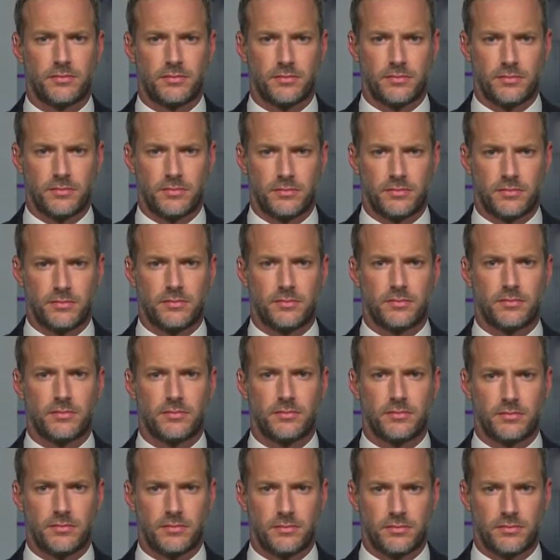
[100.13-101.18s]

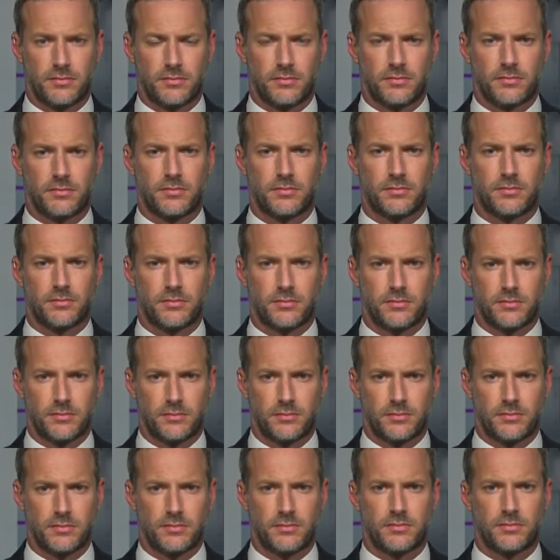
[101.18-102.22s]

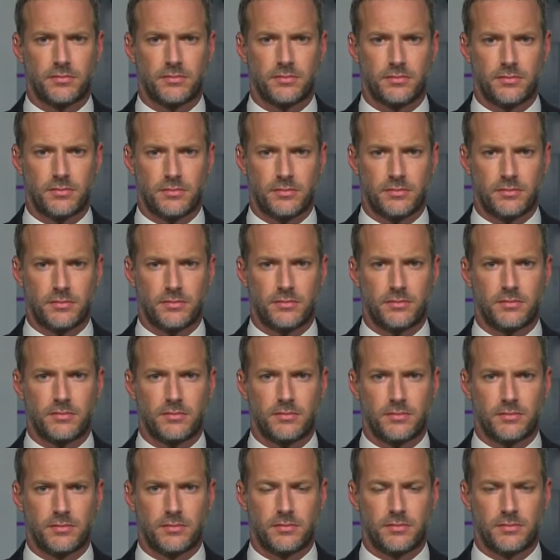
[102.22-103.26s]

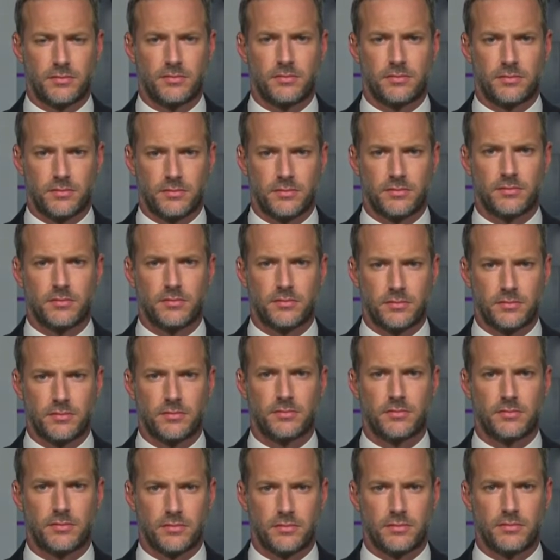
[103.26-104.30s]

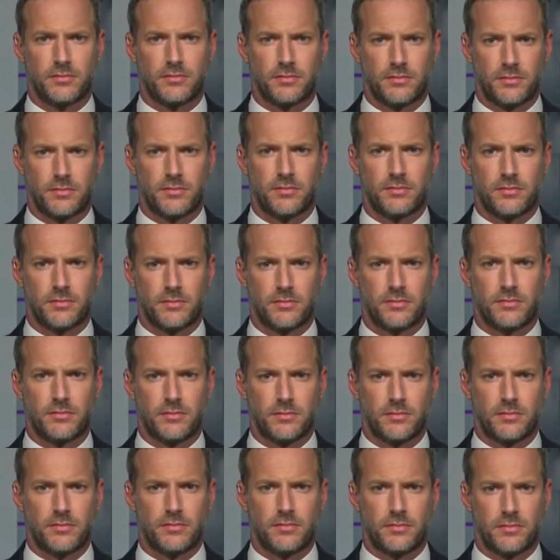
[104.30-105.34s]

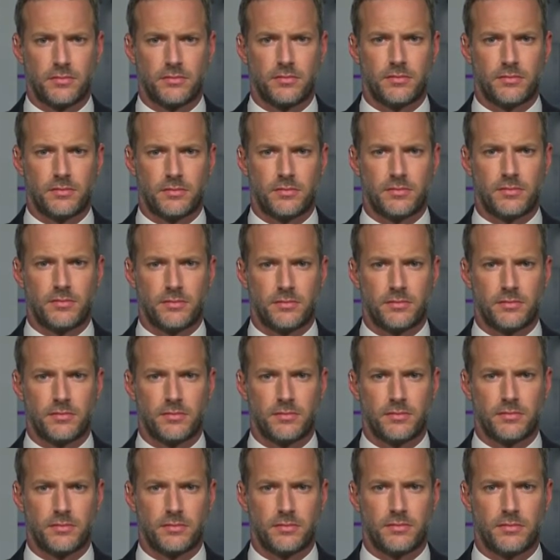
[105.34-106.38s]

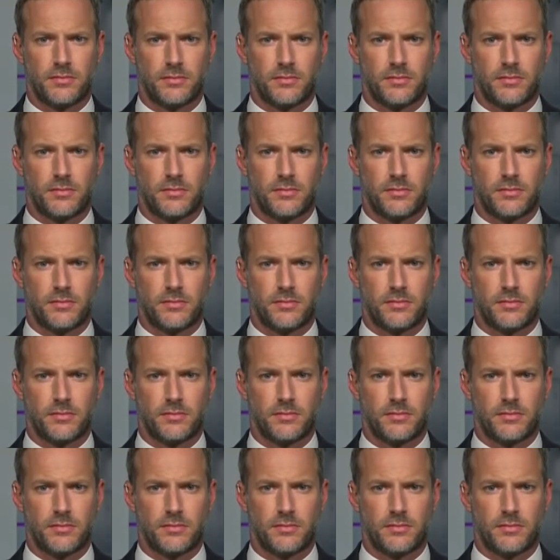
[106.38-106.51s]
This person isn't speaking.